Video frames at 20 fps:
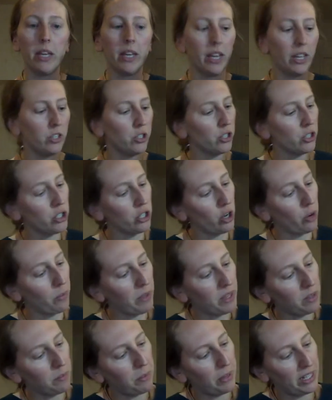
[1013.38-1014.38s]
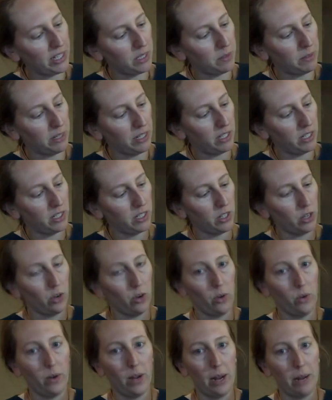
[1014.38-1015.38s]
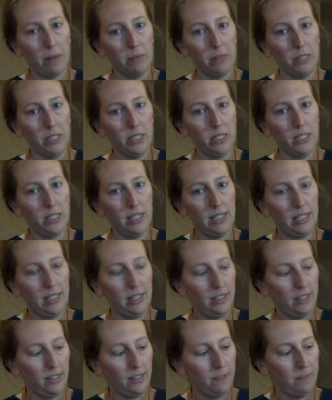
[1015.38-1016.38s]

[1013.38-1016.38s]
again, just show me the placement. So I'm listening,